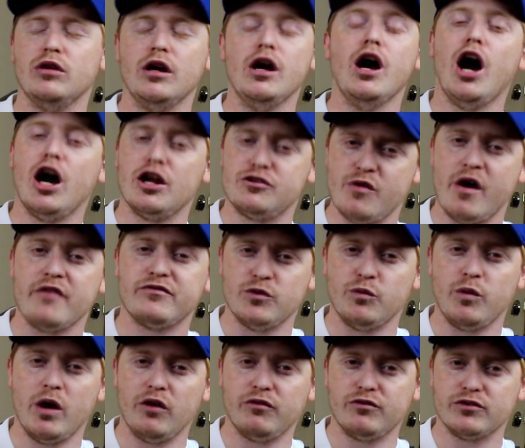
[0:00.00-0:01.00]
I drafted
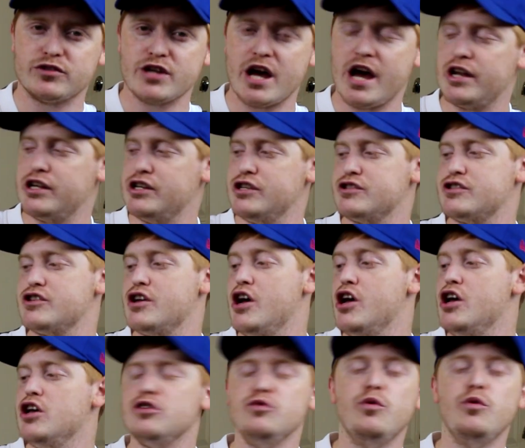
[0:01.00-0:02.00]
well for tight ends.
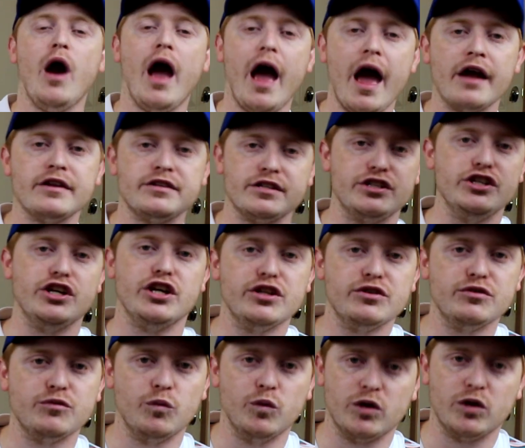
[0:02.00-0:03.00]
You had to get
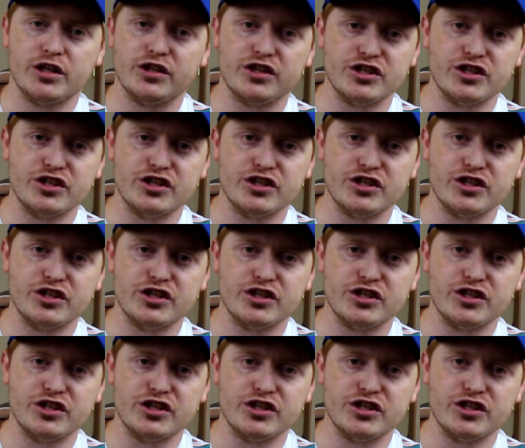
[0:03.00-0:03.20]
one of the